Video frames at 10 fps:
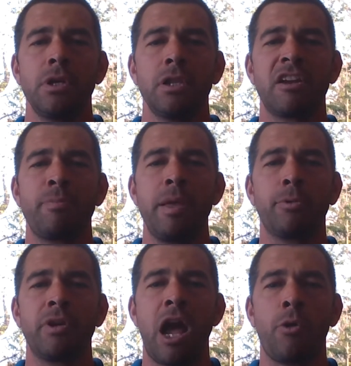A lot of
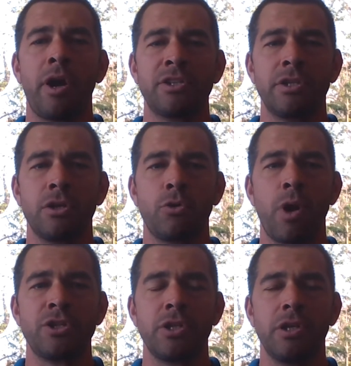people are now asking the
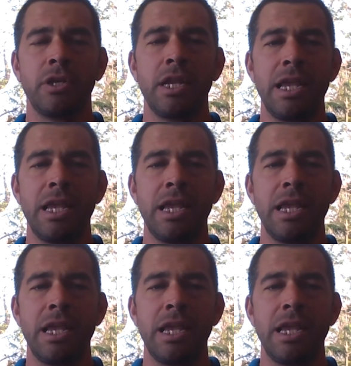question,